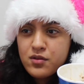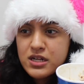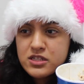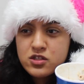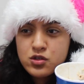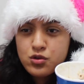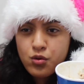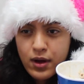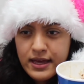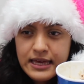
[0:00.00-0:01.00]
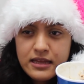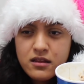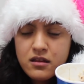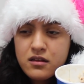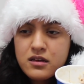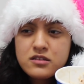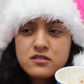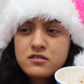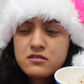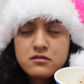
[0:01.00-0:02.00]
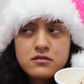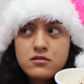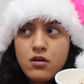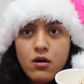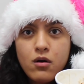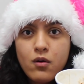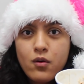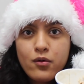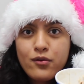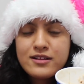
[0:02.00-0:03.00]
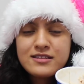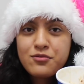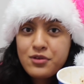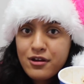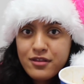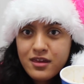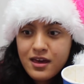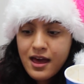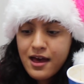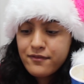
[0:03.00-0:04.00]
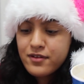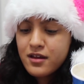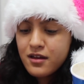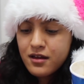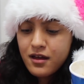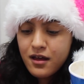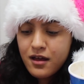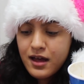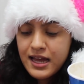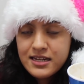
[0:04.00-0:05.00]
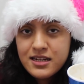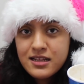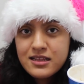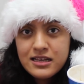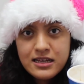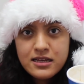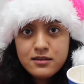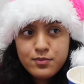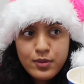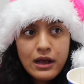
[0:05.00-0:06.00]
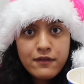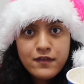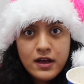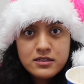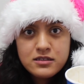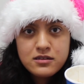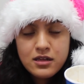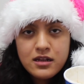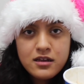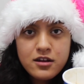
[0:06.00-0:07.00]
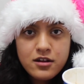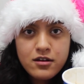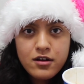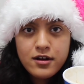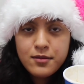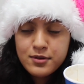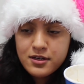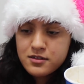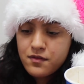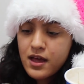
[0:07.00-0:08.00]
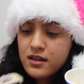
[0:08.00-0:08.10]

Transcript: when it's too quiet. It's a weird thing I have. I didn't eat breakfast in kindergarten because of